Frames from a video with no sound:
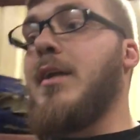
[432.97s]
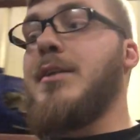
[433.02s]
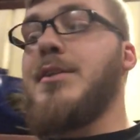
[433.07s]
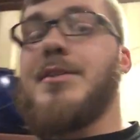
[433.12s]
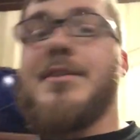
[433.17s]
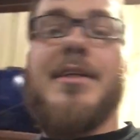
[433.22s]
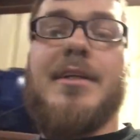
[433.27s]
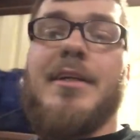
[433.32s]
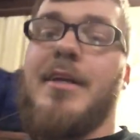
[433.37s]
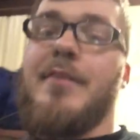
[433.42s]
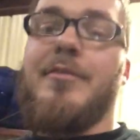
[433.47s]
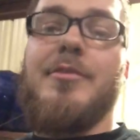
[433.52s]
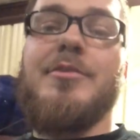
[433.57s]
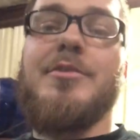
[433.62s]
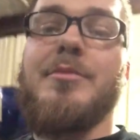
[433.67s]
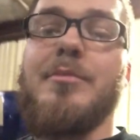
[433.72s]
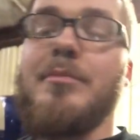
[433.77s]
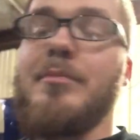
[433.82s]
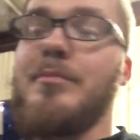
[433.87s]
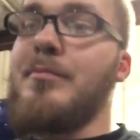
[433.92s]
Just going to have to
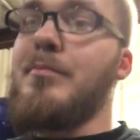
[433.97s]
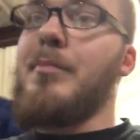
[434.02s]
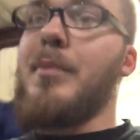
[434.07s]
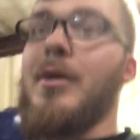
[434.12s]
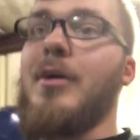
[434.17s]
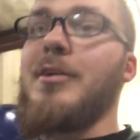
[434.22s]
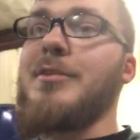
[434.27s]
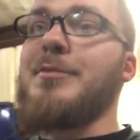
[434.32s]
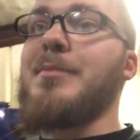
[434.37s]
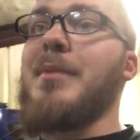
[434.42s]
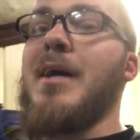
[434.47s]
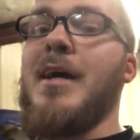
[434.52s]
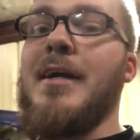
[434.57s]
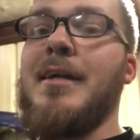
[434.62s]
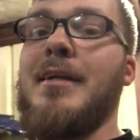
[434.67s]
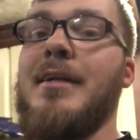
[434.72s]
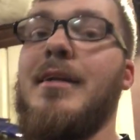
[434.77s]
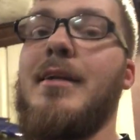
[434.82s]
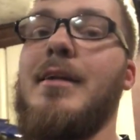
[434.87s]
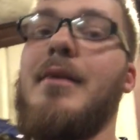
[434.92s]
use some balls
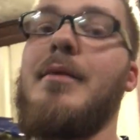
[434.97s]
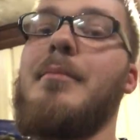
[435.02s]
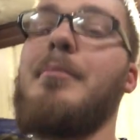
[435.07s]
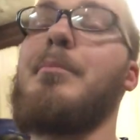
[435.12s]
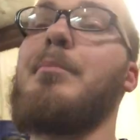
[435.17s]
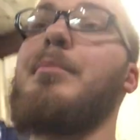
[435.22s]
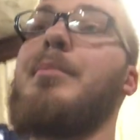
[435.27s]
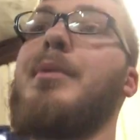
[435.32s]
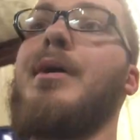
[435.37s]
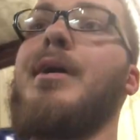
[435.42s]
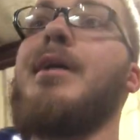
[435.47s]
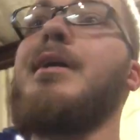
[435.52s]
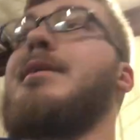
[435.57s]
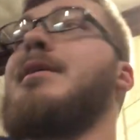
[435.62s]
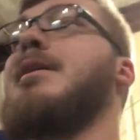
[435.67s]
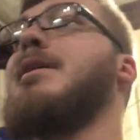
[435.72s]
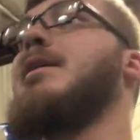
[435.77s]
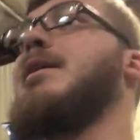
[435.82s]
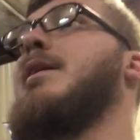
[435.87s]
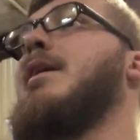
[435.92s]
behind it,
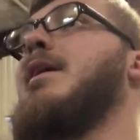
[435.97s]
but